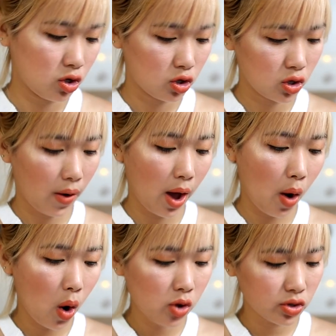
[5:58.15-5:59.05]
So I
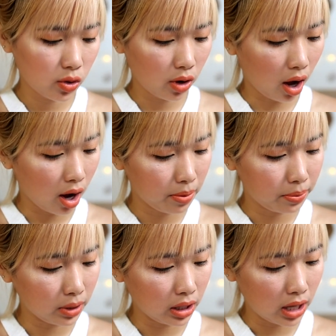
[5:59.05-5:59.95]
also got a
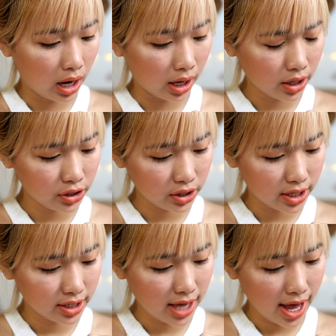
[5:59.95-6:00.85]
blush.
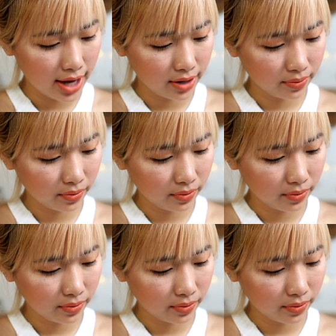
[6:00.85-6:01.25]
It says,